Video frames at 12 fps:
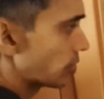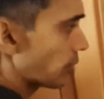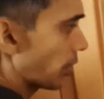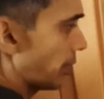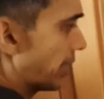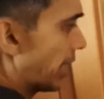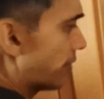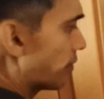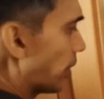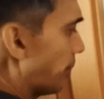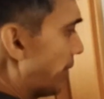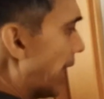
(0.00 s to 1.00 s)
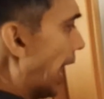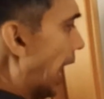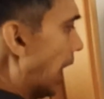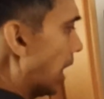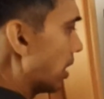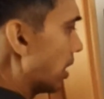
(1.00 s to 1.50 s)
What we get from
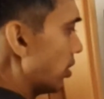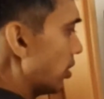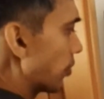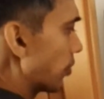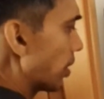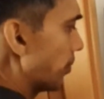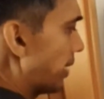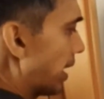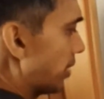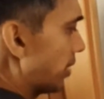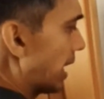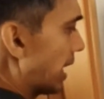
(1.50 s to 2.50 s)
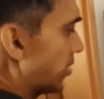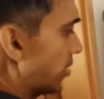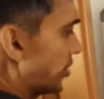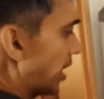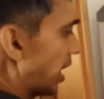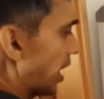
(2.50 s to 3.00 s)
there? From there we
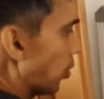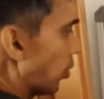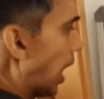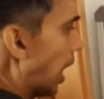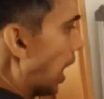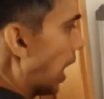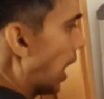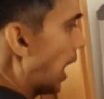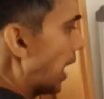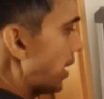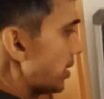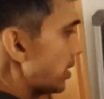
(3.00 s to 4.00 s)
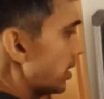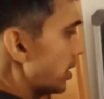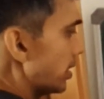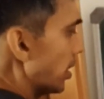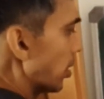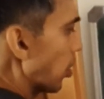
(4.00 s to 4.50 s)
get J1
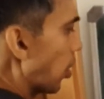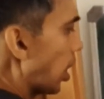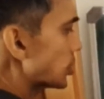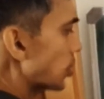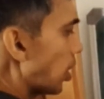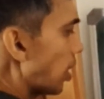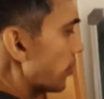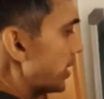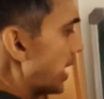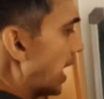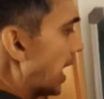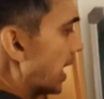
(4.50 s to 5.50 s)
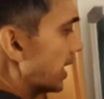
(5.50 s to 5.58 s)
cos of the